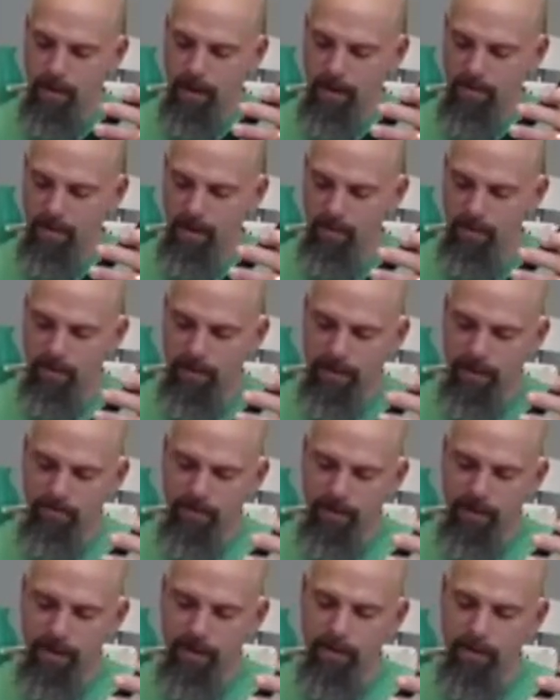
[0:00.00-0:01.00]
but it would live
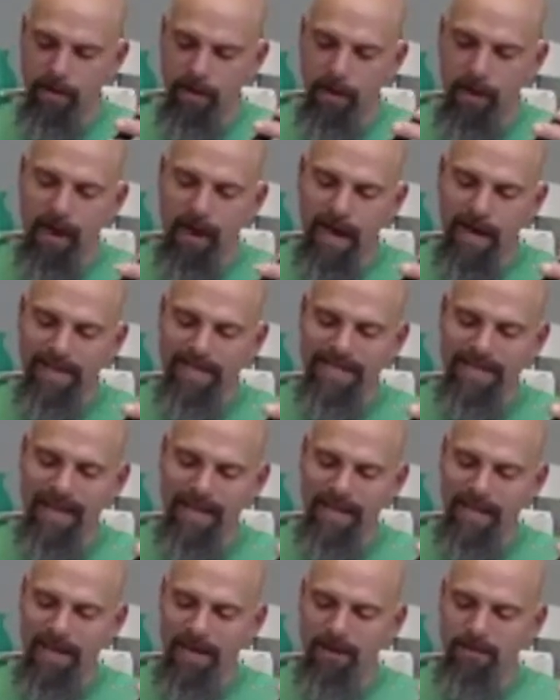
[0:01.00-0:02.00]
on there. I could
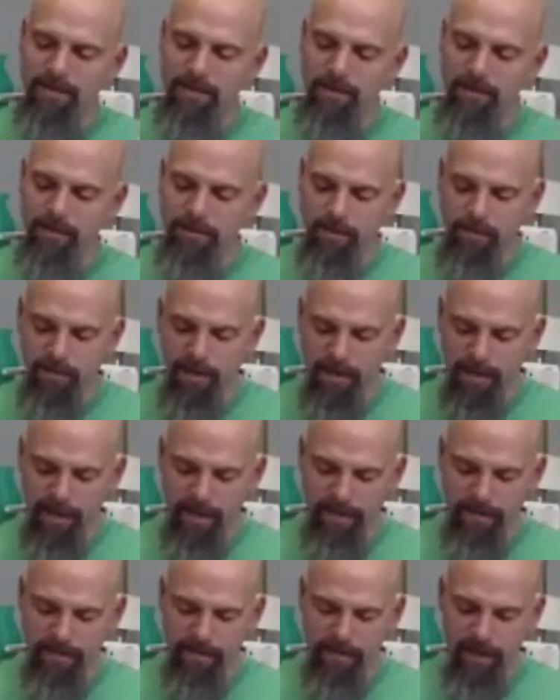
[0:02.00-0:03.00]
tighten that up too, so it'd be a
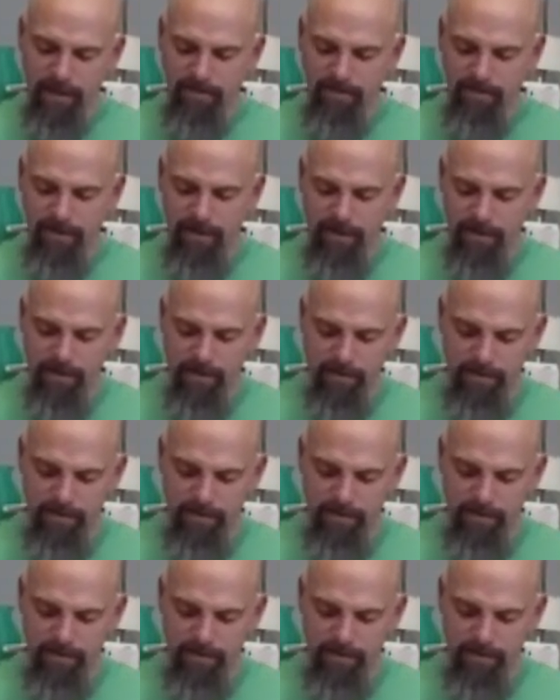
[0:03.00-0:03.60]
nice tight fit.